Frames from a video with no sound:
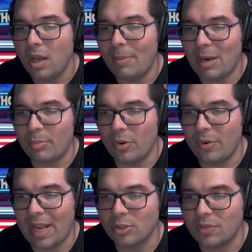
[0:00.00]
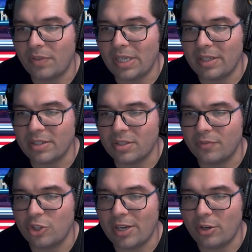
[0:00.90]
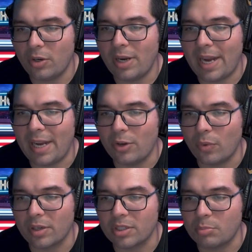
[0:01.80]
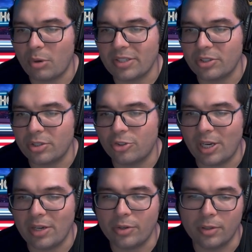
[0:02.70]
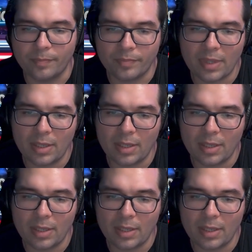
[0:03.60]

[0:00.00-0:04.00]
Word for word: about pronouns, feelings of gender, and or expressed gender.